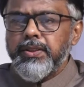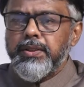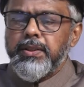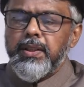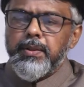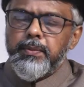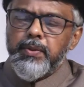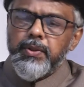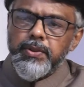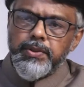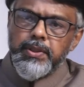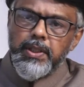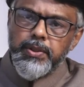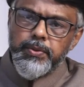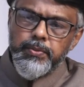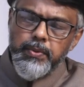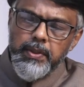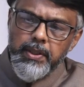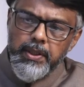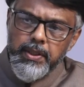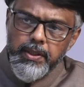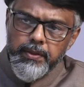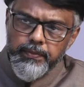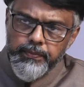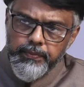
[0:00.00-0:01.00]
because
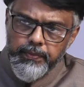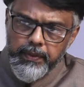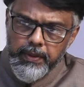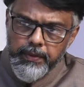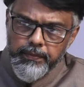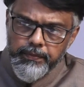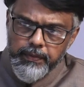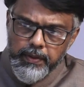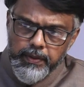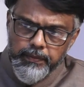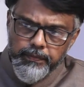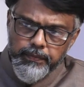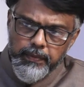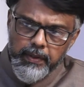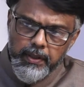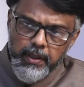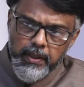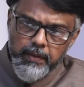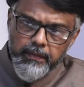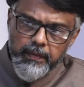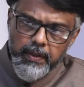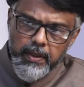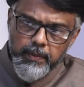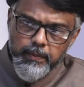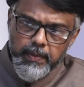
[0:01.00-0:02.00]
actually if we
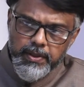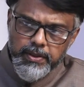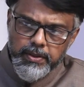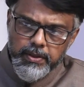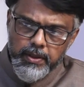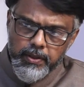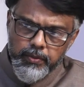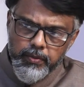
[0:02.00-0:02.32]
are very much